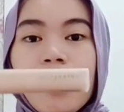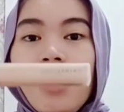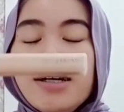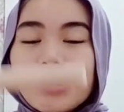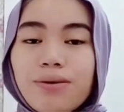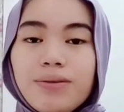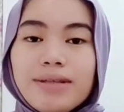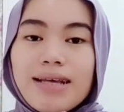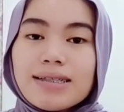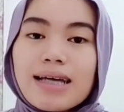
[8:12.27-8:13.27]
So
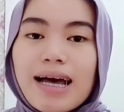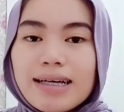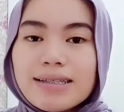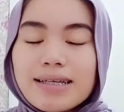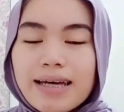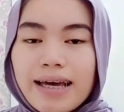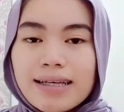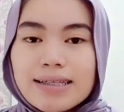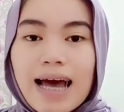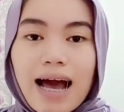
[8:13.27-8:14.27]
next guys
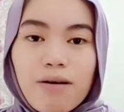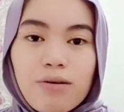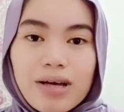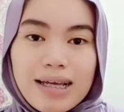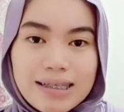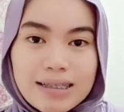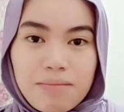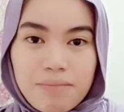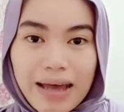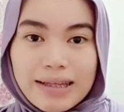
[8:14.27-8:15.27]
is, how is the
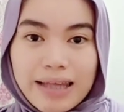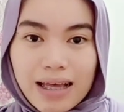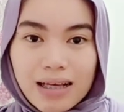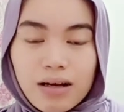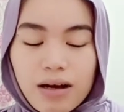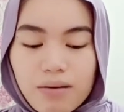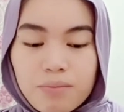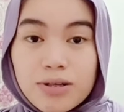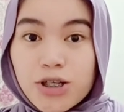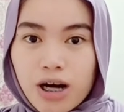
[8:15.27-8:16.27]
MedTech
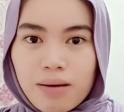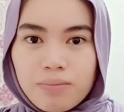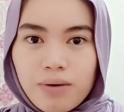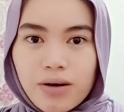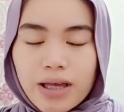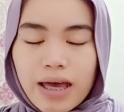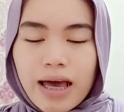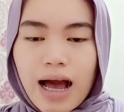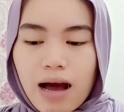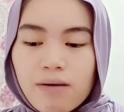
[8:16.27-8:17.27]
job? Okay,
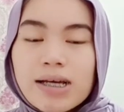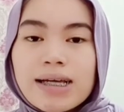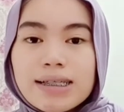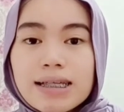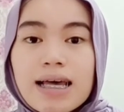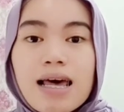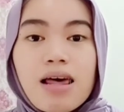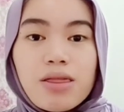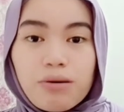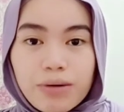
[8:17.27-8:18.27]
how is
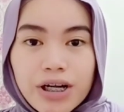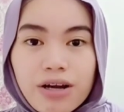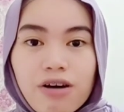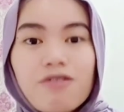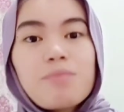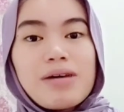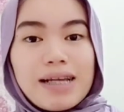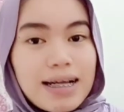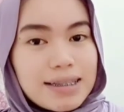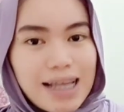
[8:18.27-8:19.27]
the work of a
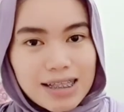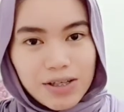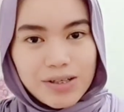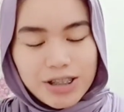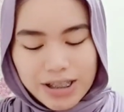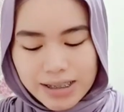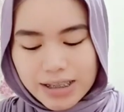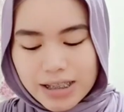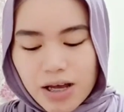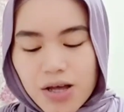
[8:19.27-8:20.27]
medical technologist?
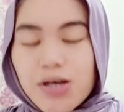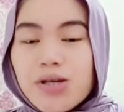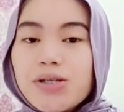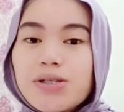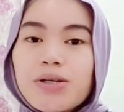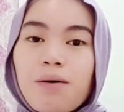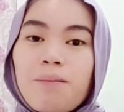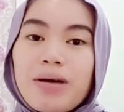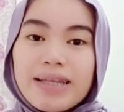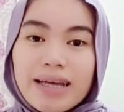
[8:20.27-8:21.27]
So
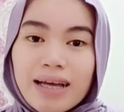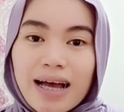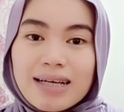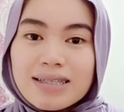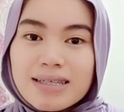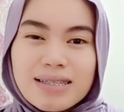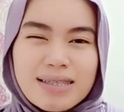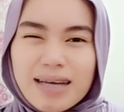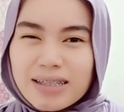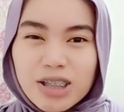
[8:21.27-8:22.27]
MedTech guys is
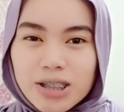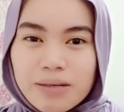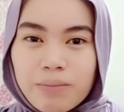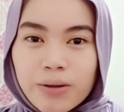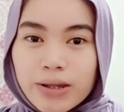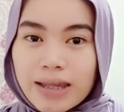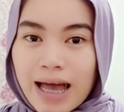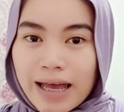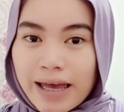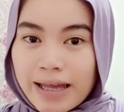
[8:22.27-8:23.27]
not just about
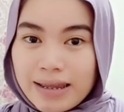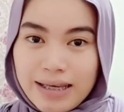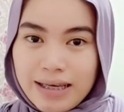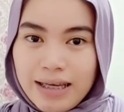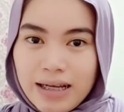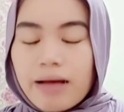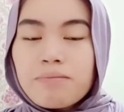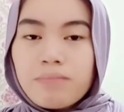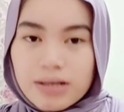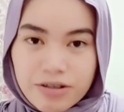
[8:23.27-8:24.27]
TAEE. Okay,
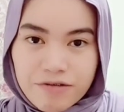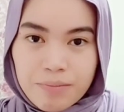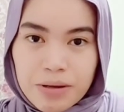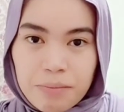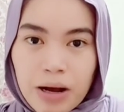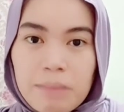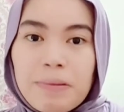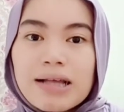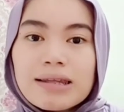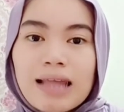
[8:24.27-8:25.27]
most of the people
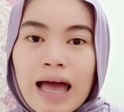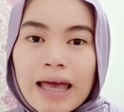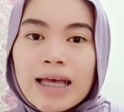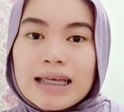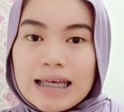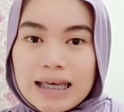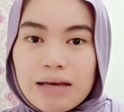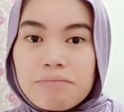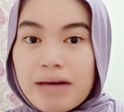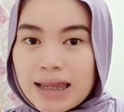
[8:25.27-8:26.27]
pag TAEE
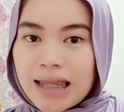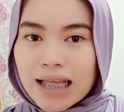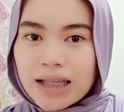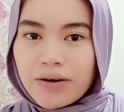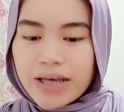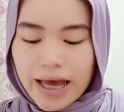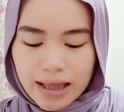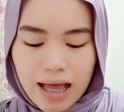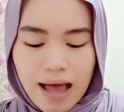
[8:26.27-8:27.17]
MedTech daw yan.